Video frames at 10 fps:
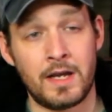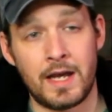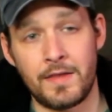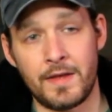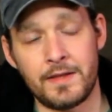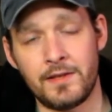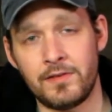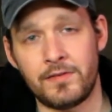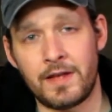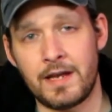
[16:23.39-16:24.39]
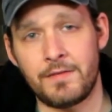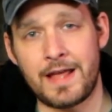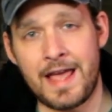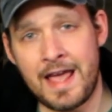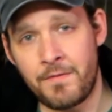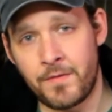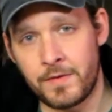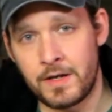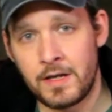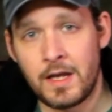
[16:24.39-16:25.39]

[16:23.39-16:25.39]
And then this is not even half of it.